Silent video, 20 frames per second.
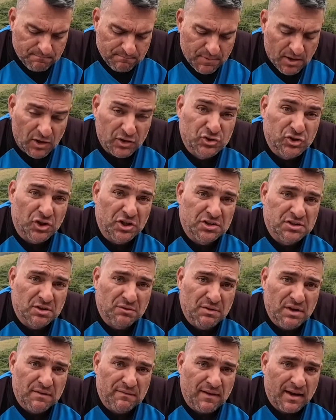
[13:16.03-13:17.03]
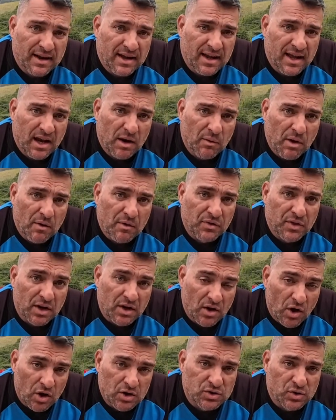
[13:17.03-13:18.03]
Alternatively, if I can get away with that
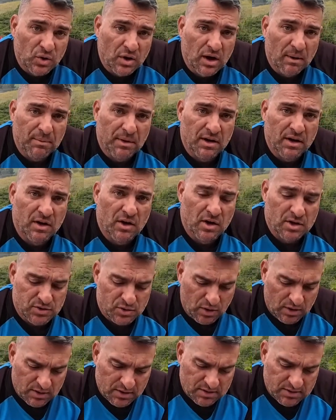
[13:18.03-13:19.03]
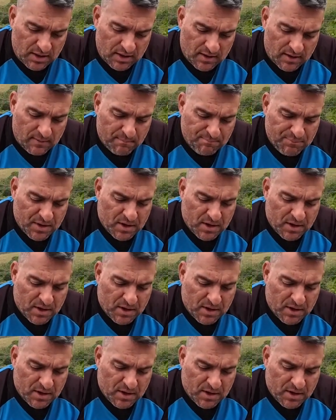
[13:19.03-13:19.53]
nose hook, I'm going to nose hook this sucker.